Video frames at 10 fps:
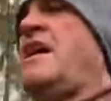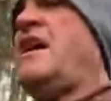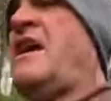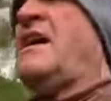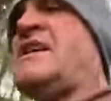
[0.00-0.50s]

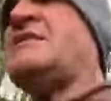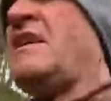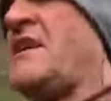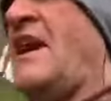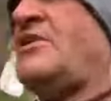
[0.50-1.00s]
uh, he's
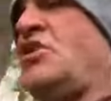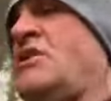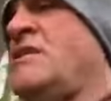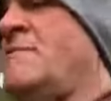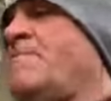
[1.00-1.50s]

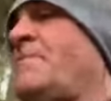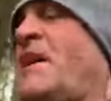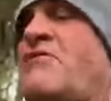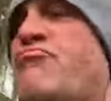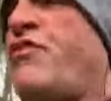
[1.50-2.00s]
engaging,
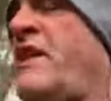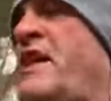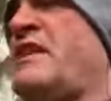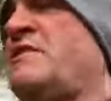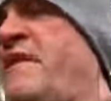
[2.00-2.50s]
a really
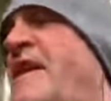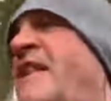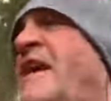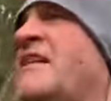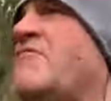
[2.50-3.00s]
nice
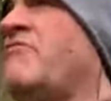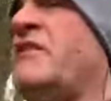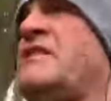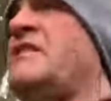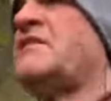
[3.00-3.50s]
fella,
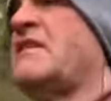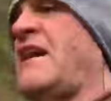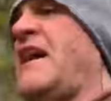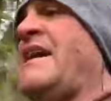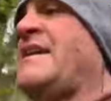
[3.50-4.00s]
really decent
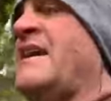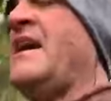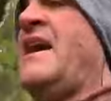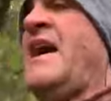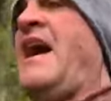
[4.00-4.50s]
guy,
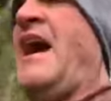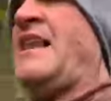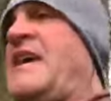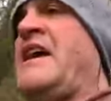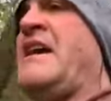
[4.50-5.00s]

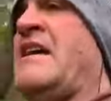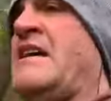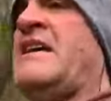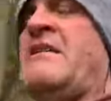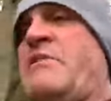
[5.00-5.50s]
and uh,
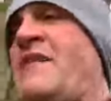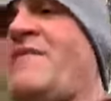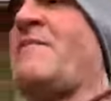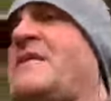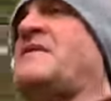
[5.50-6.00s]
he would
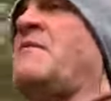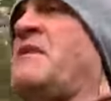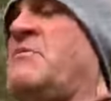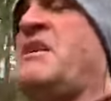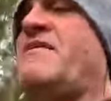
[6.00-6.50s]
even admit it,
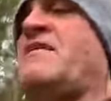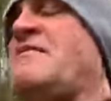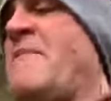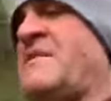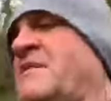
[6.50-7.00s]
he would even
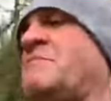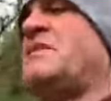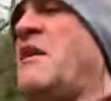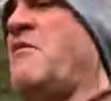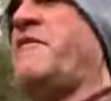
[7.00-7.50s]
admit it
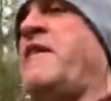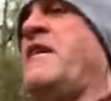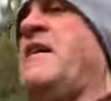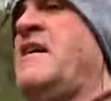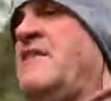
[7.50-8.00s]
himself
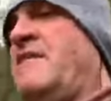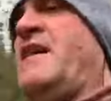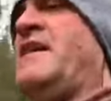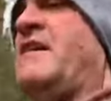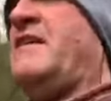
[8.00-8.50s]

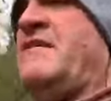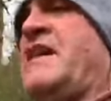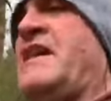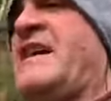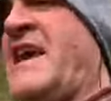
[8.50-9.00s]
that the
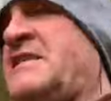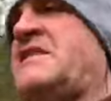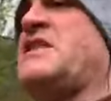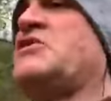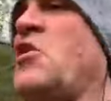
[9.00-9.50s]
regrets
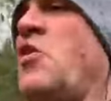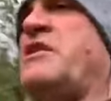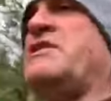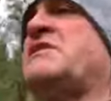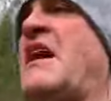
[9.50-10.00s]
that he's got
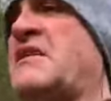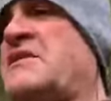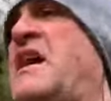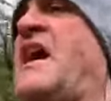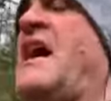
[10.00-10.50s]
and the scars
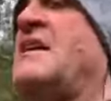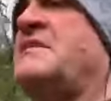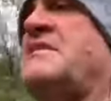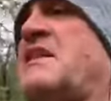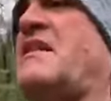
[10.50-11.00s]
that he
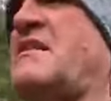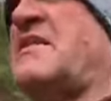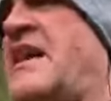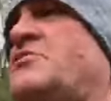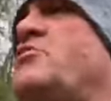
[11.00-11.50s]
has are the
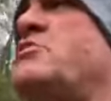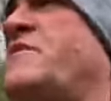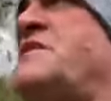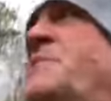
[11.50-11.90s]
tattoos of his